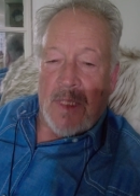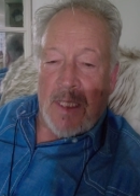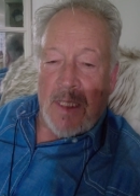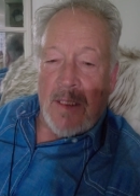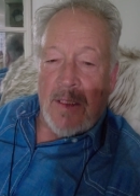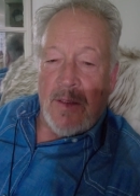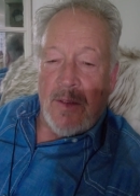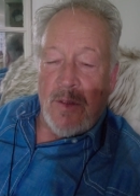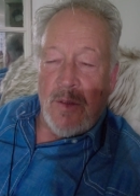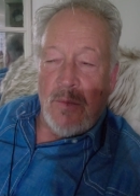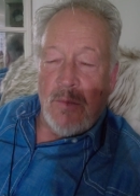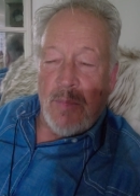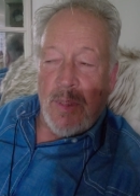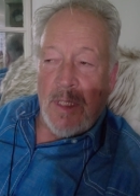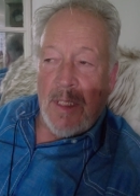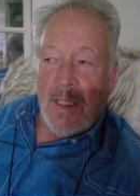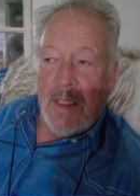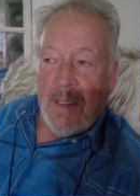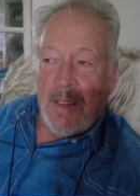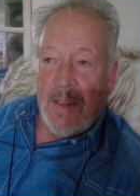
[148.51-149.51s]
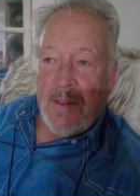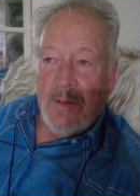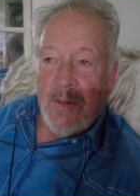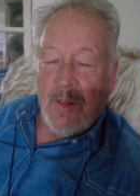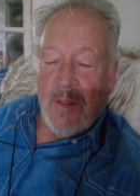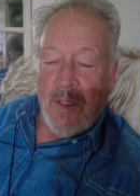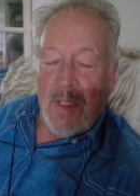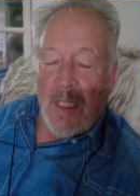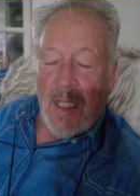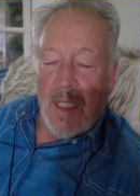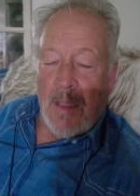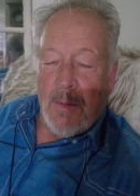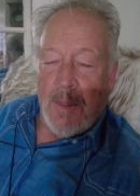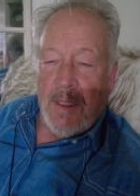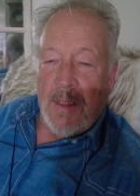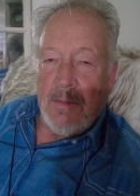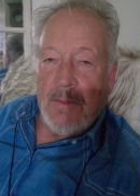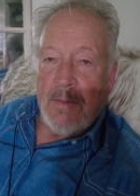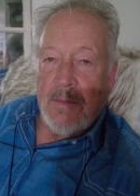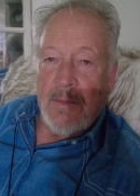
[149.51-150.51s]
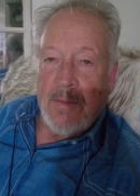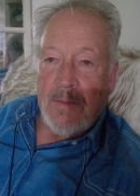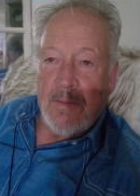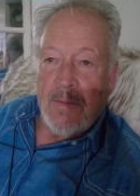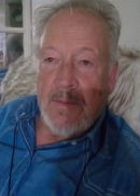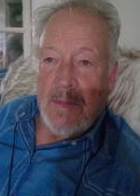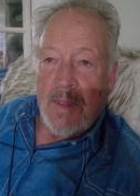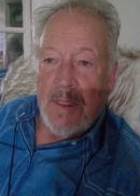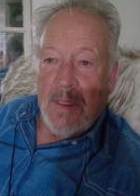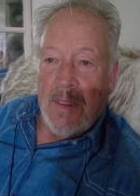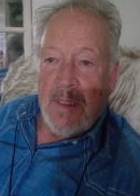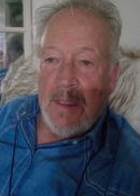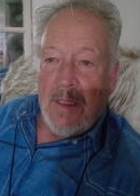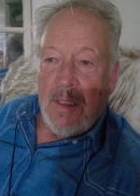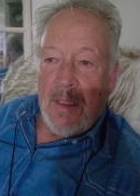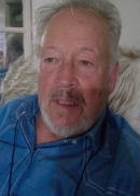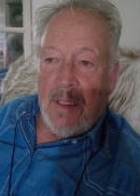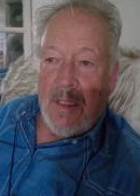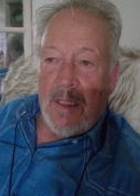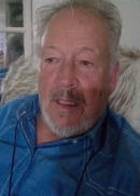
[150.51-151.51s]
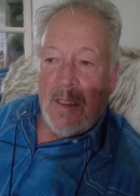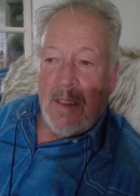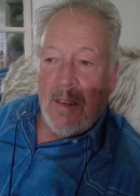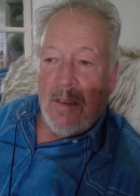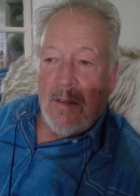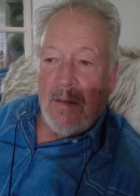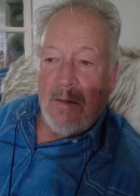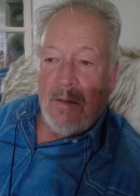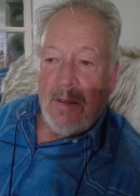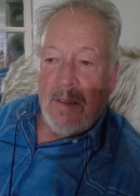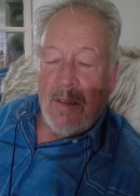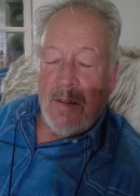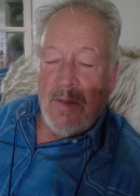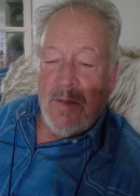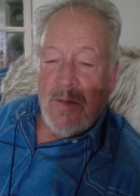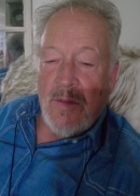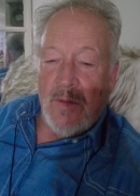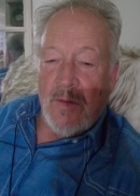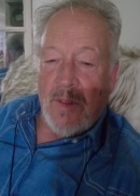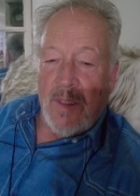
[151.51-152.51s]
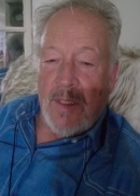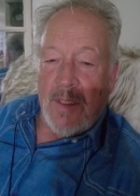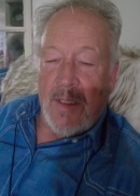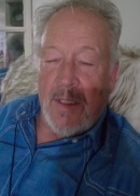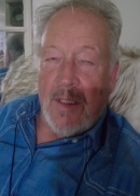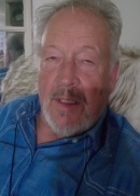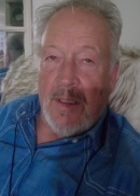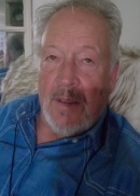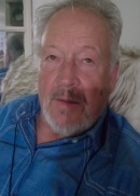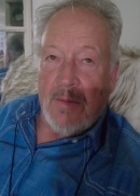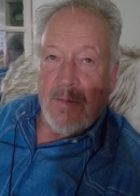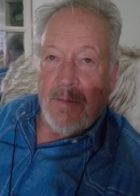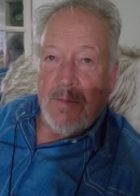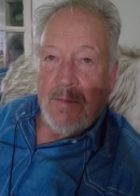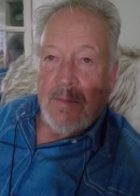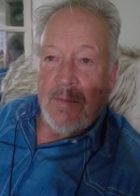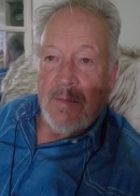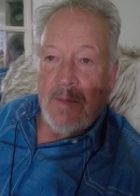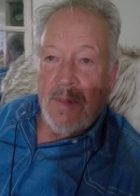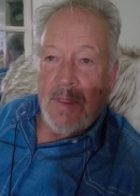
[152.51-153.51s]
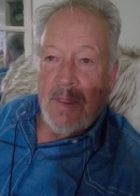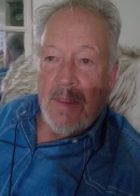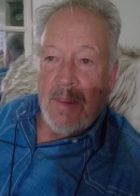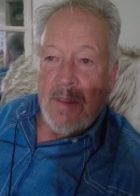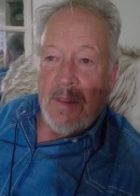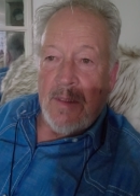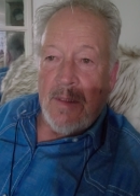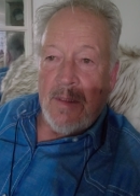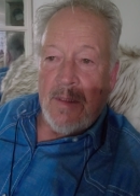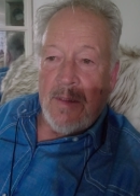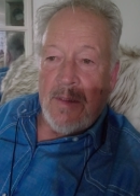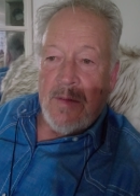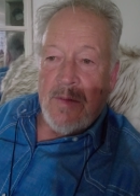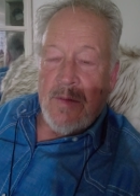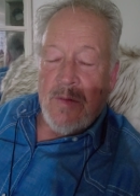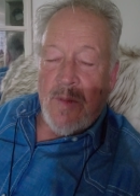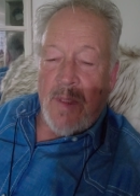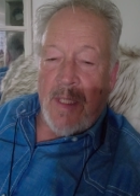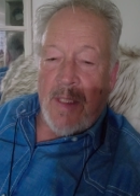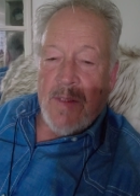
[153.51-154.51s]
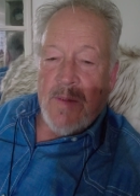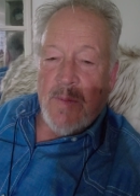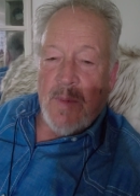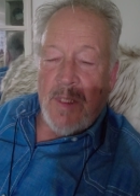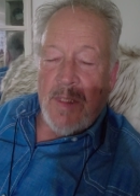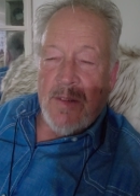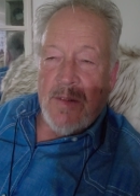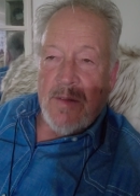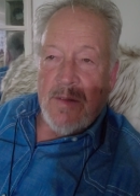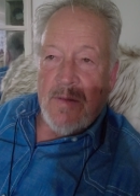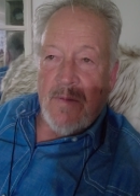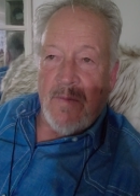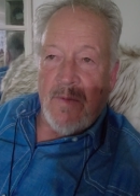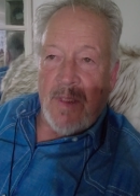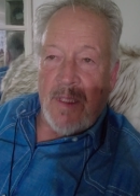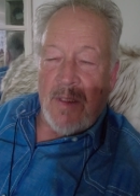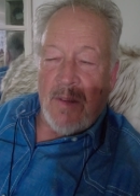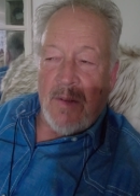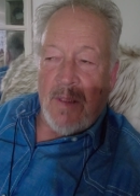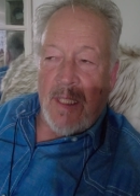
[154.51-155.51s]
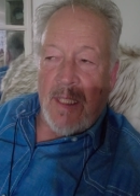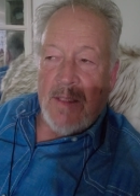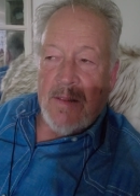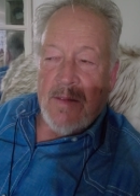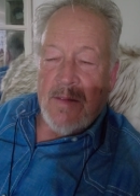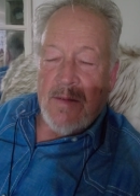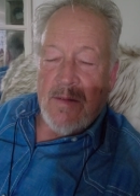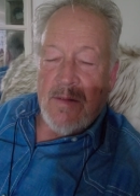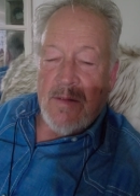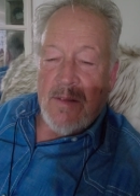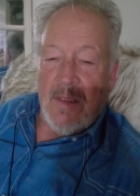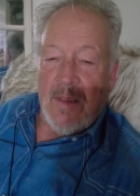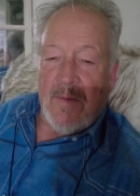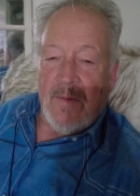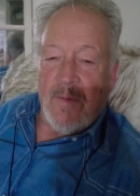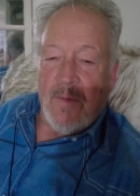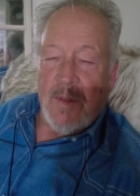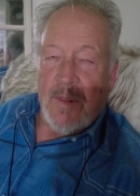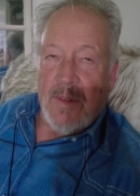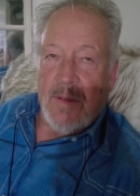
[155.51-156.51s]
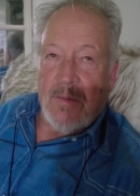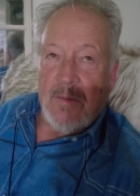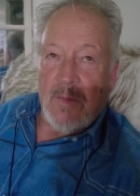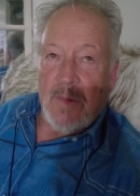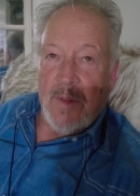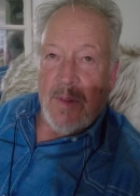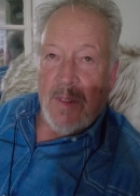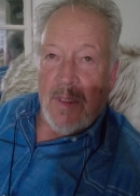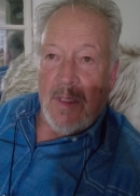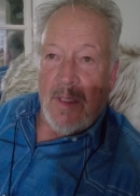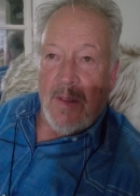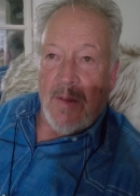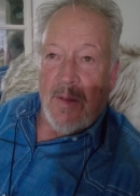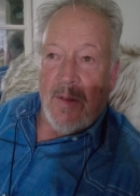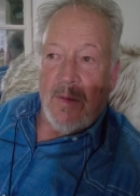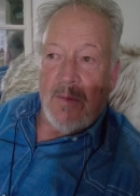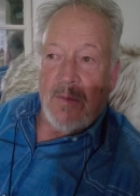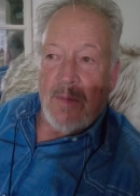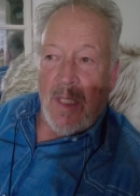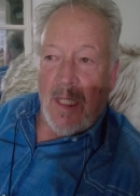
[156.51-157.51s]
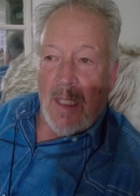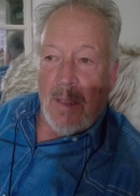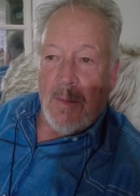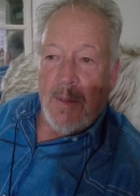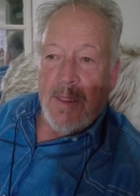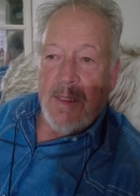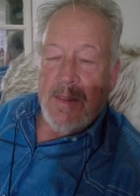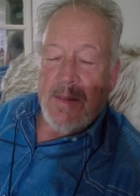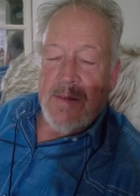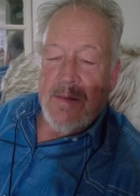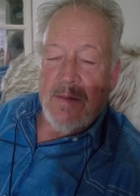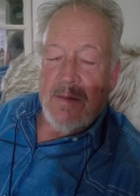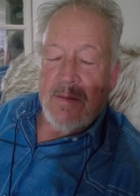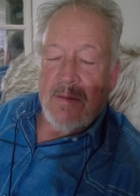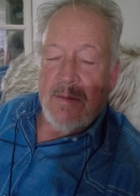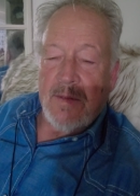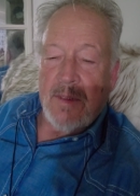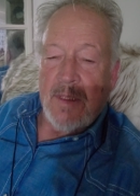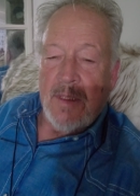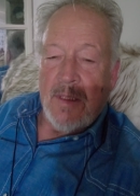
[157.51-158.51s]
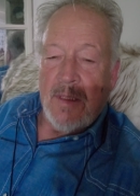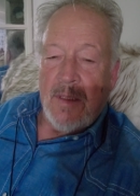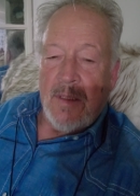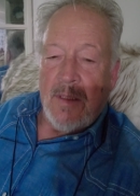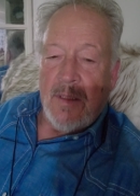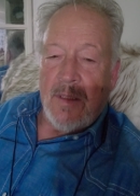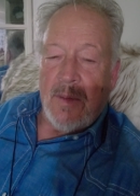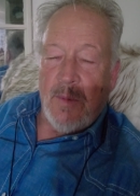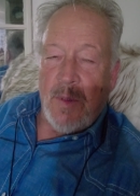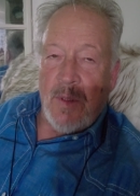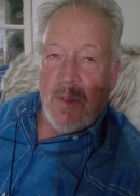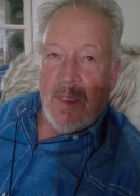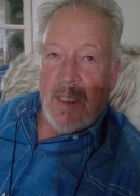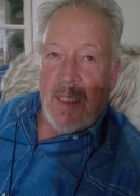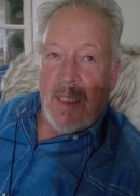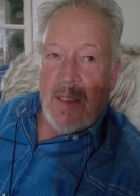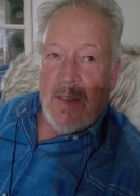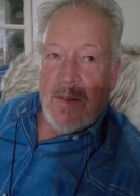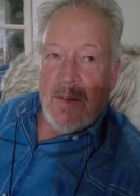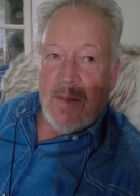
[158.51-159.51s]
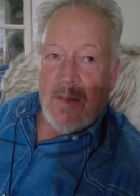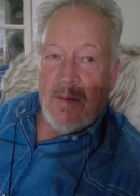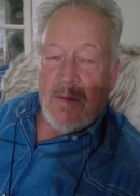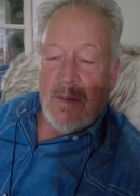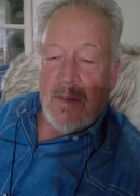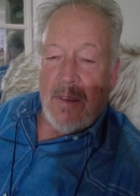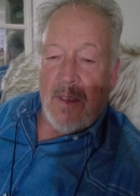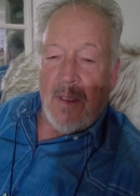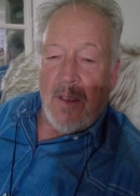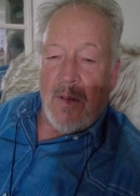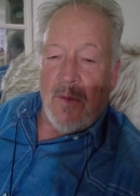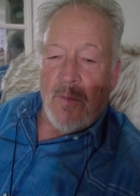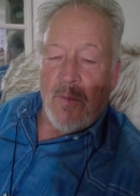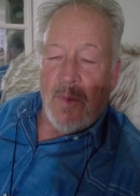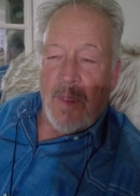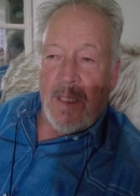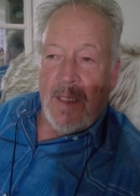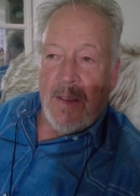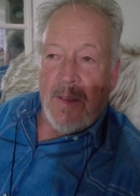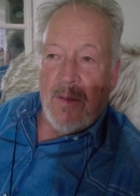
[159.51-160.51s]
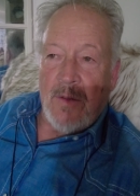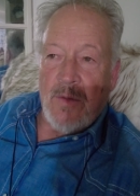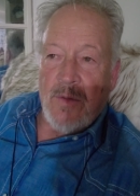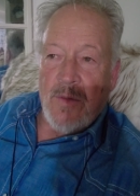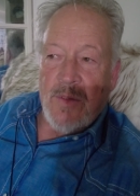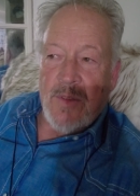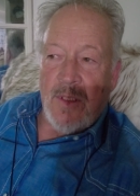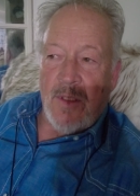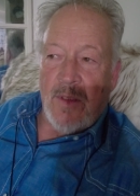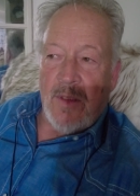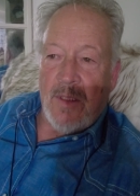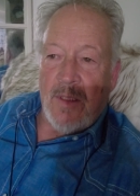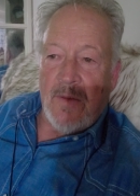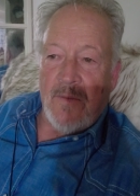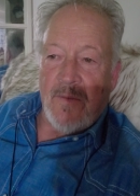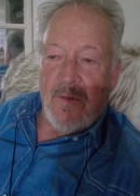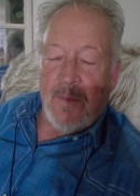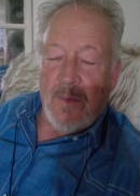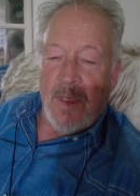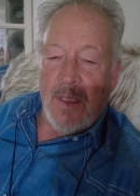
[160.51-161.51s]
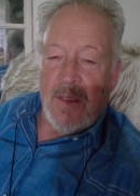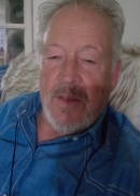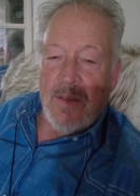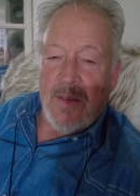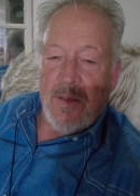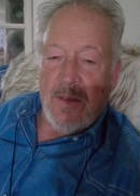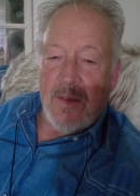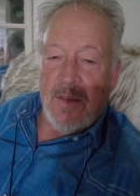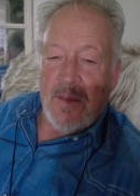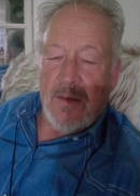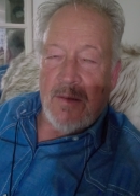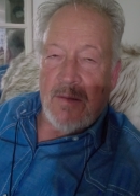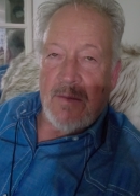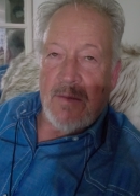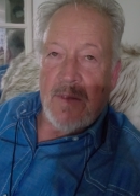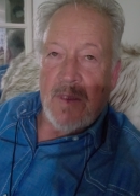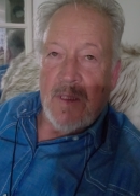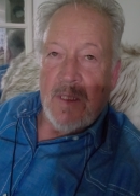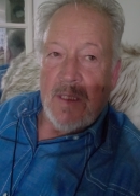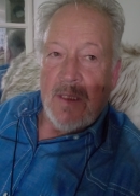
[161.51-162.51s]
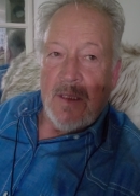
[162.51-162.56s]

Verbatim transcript: getting new blood into the hobby, uh, enjoying our transmissions and video gates and stuff with, with other hobbyists, communication on radios, sharing information and